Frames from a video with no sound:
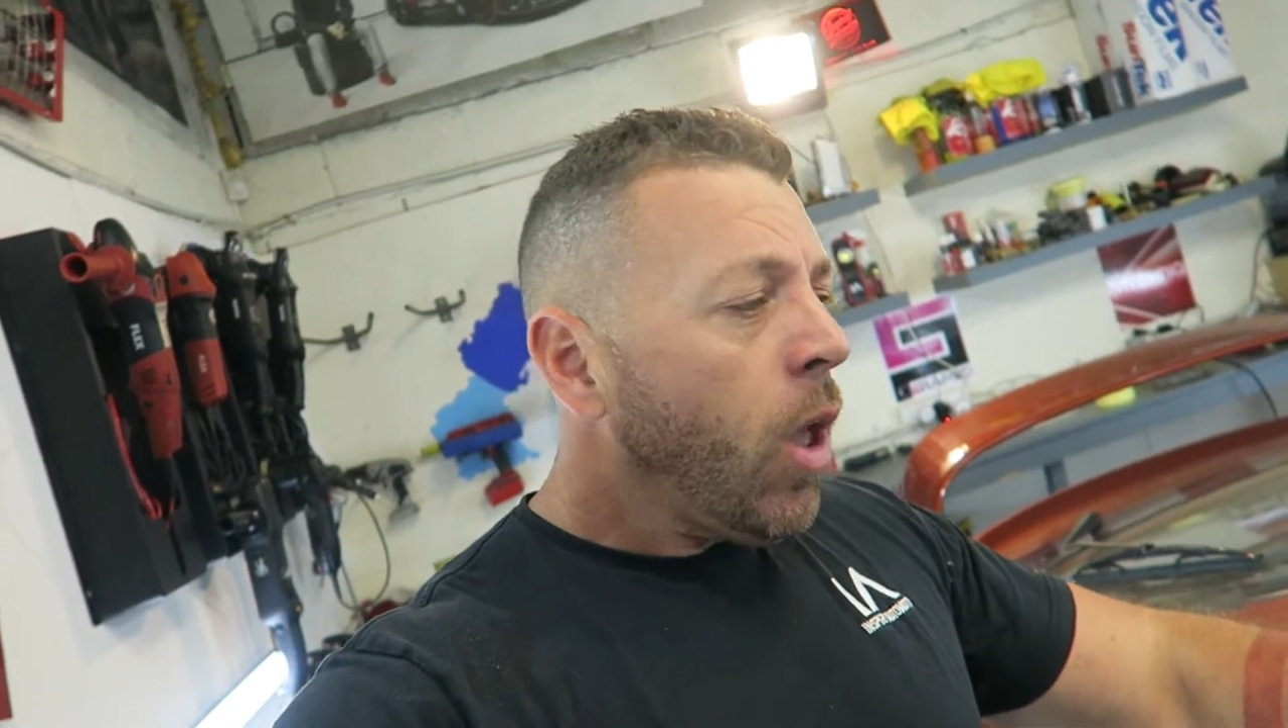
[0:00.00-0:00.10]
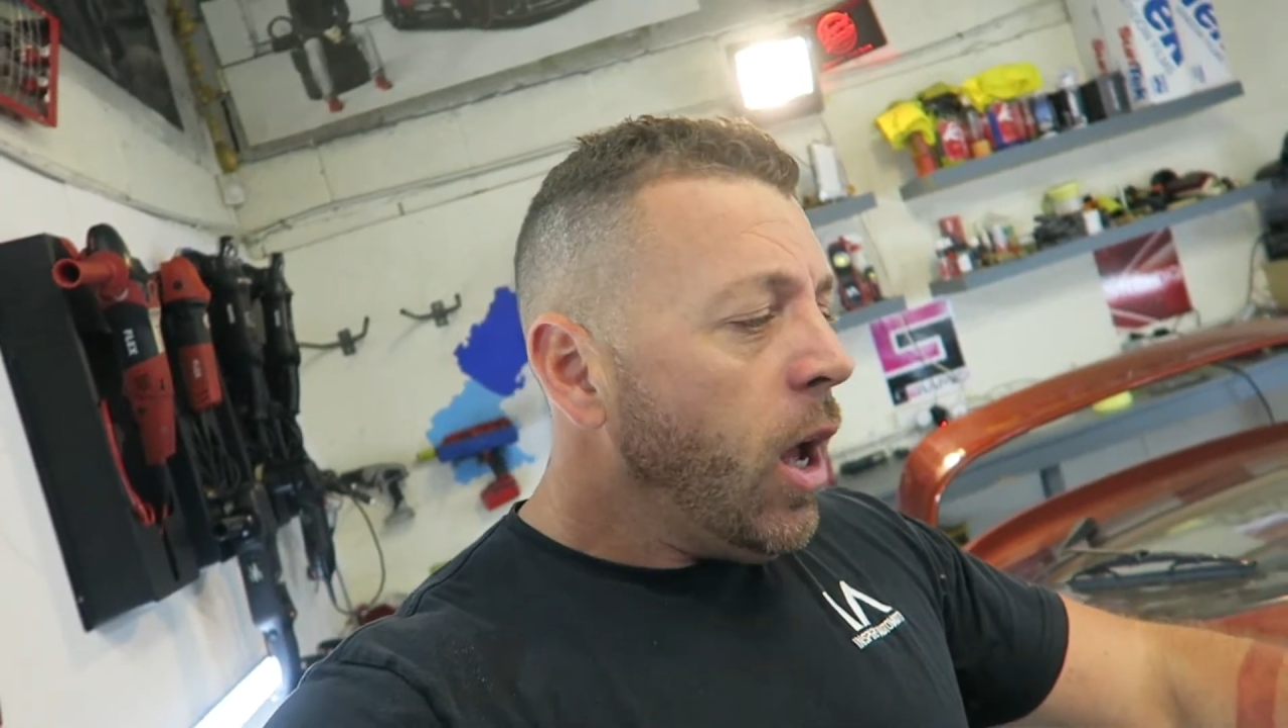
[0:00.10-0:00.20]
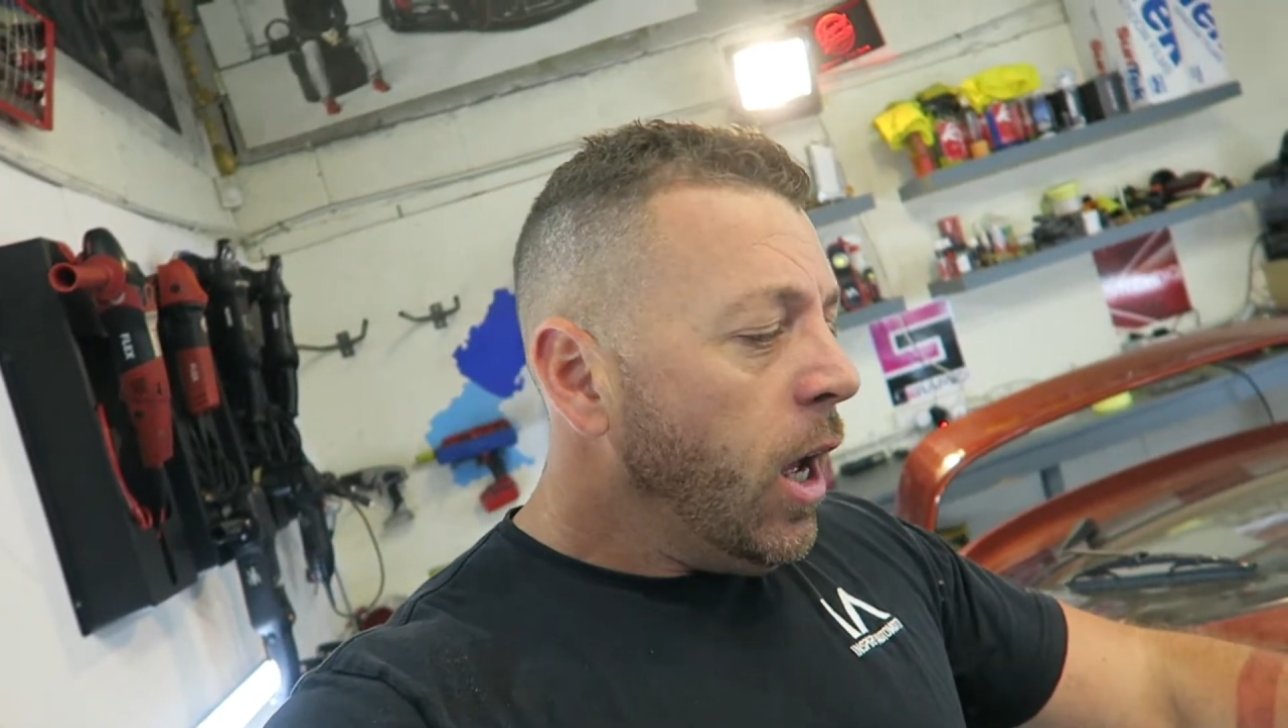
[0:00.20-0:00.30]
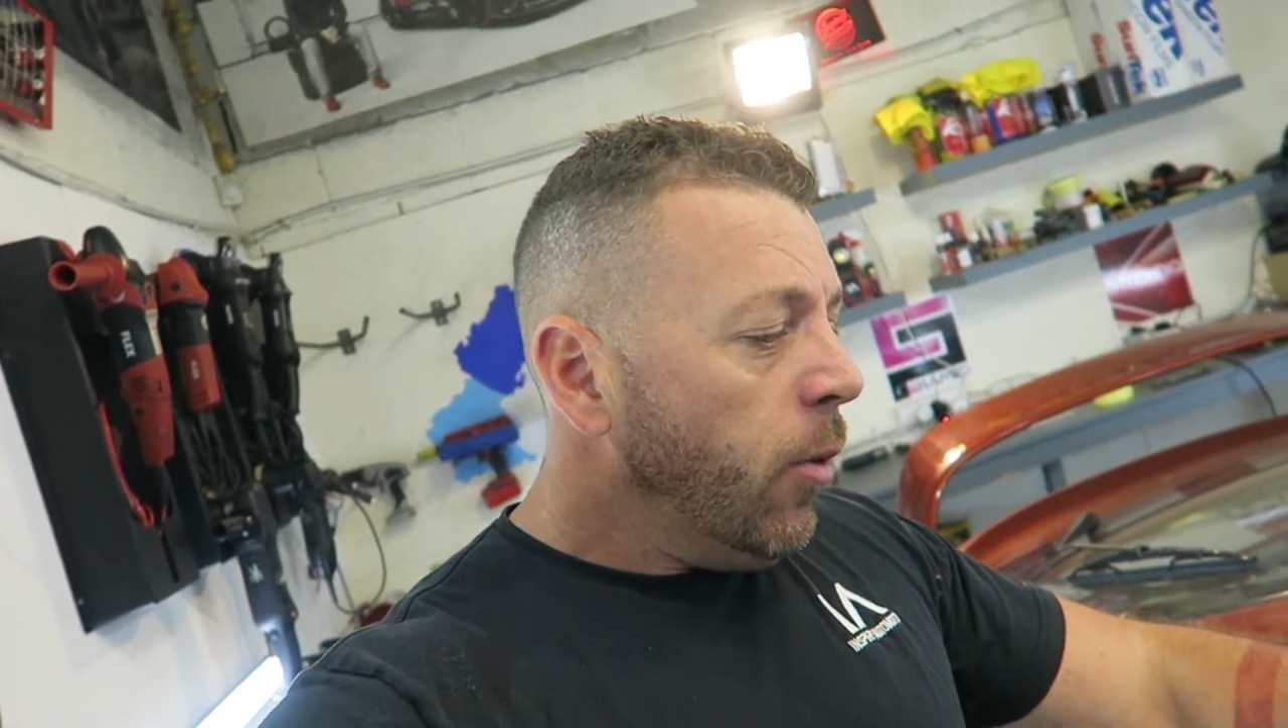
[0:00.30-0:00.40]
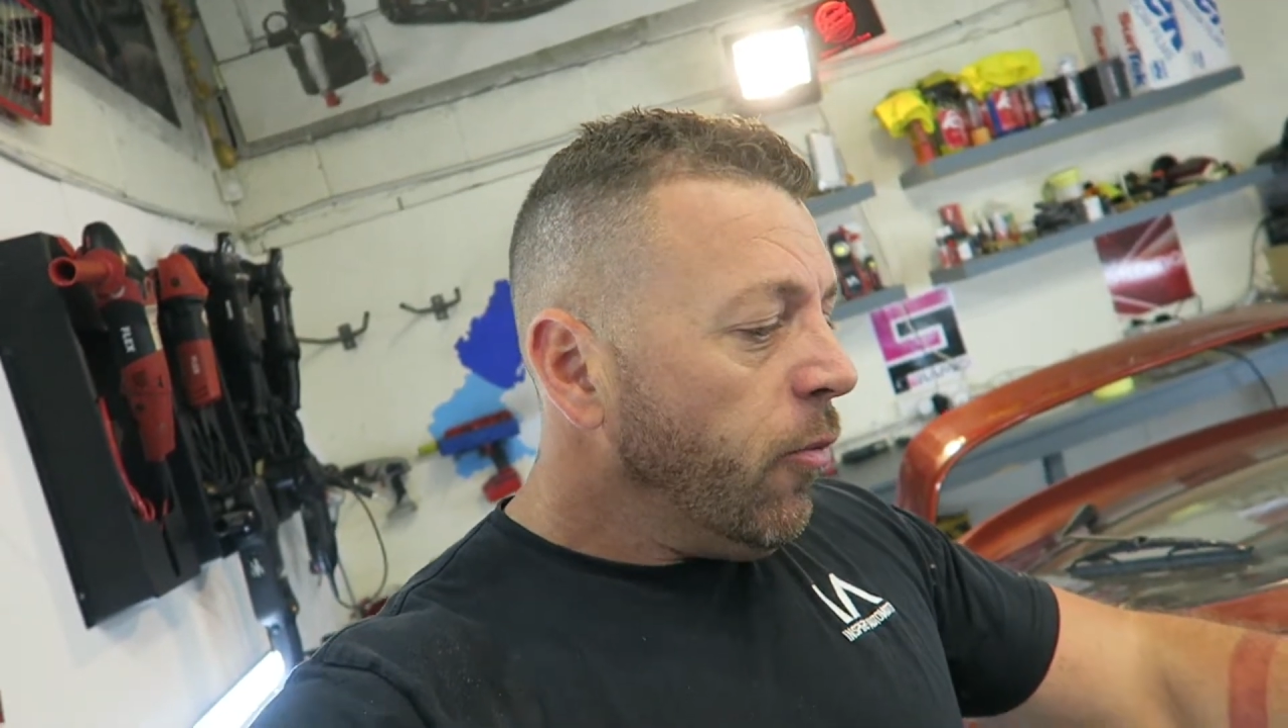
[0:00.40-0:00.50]

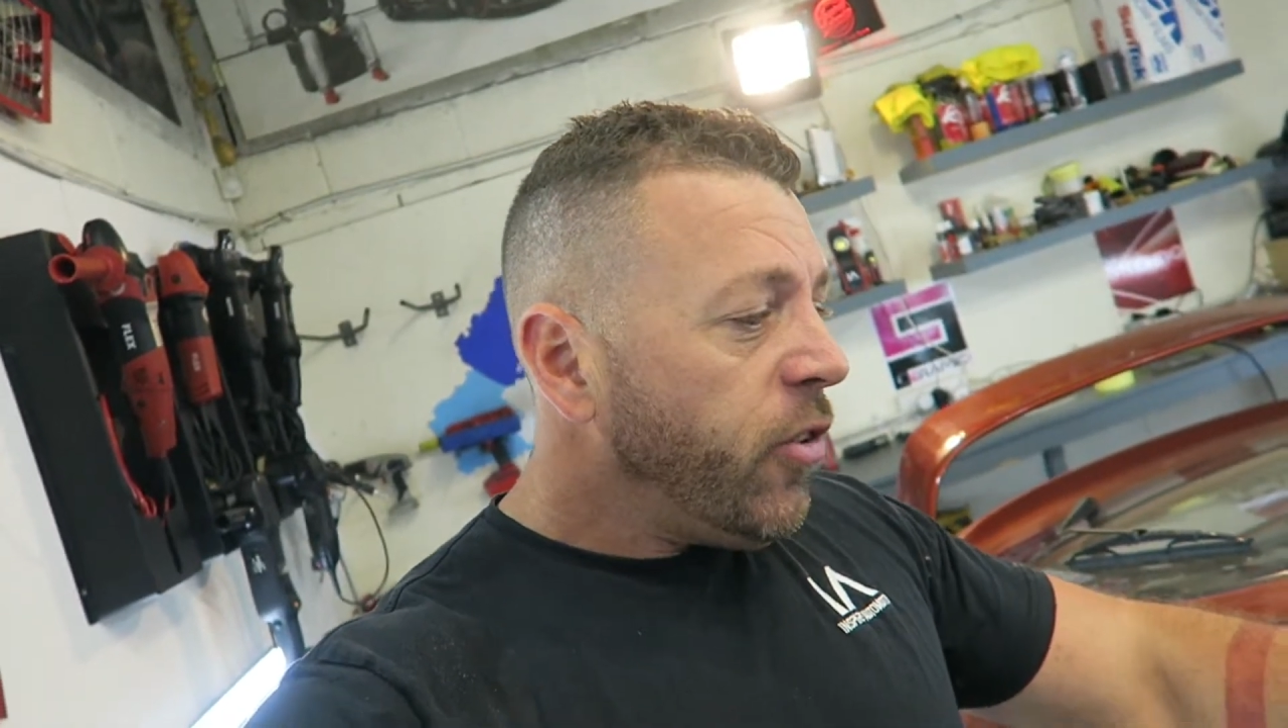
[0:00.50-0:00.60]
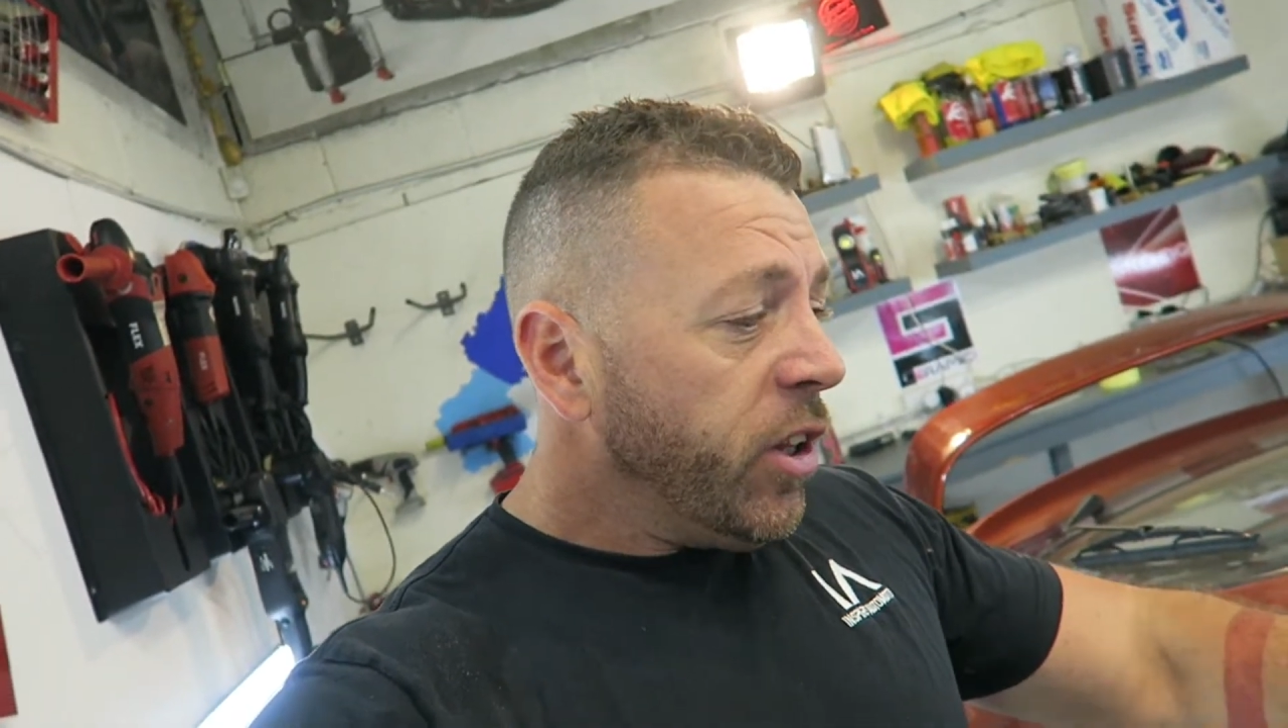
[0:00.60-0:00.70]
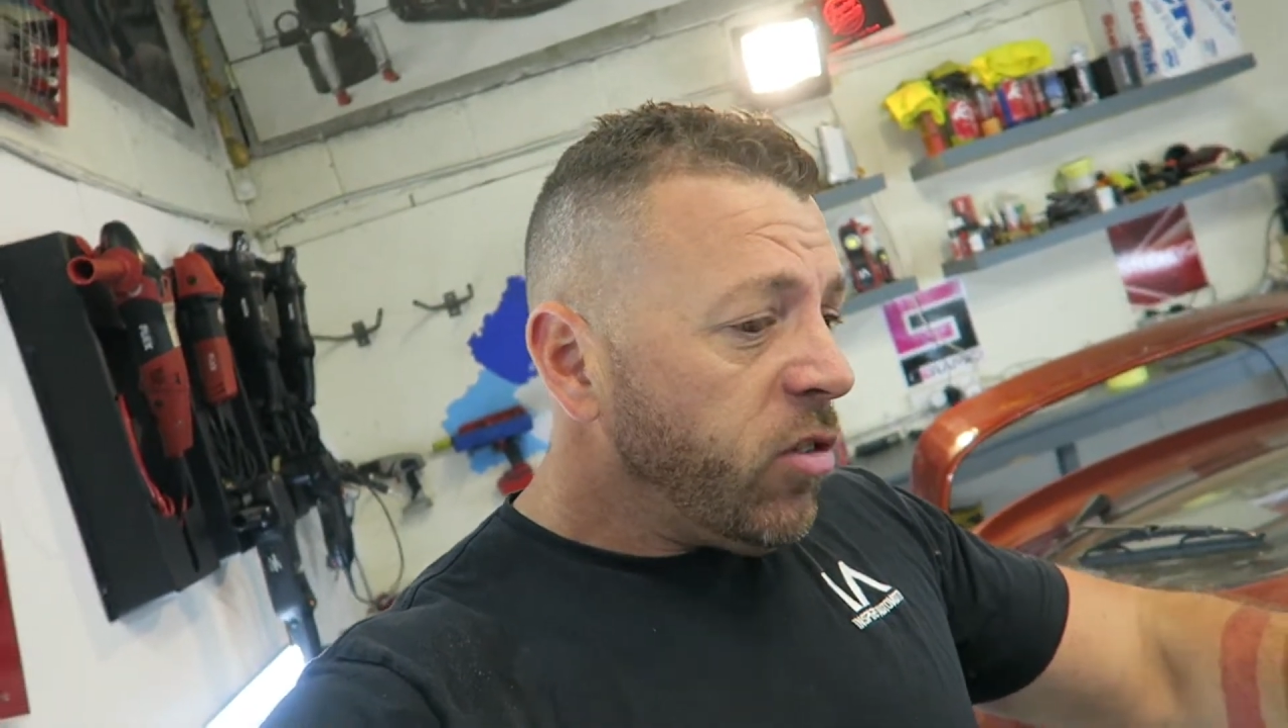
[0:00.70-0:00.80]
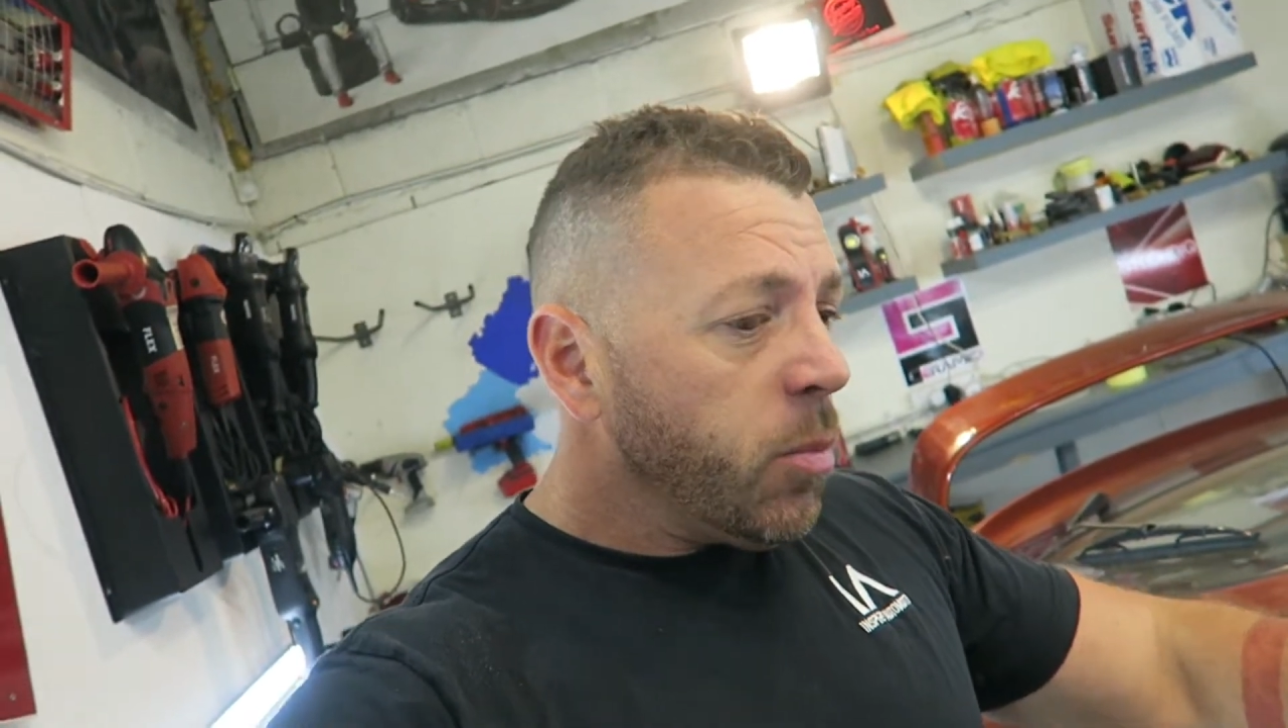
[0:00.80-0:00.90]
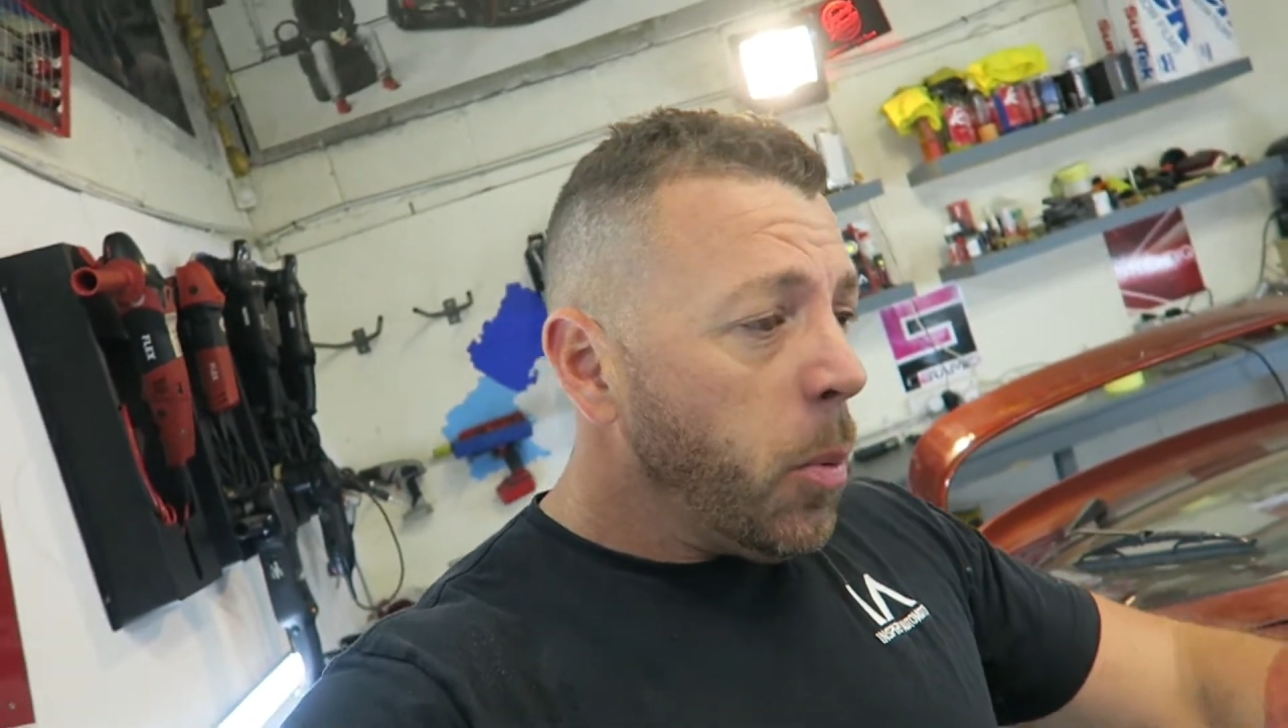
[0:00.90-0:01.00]
for this to